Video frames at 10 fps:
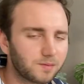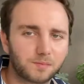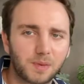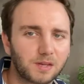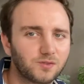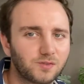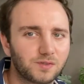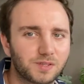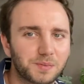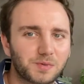make sure to
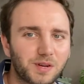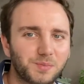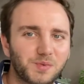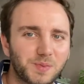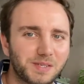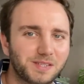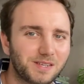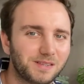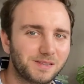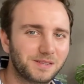subscribe to my
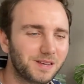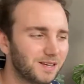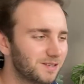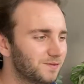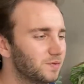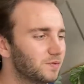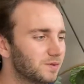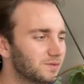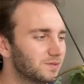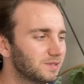channel. And if you
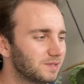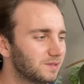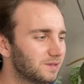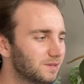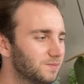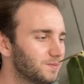want to see the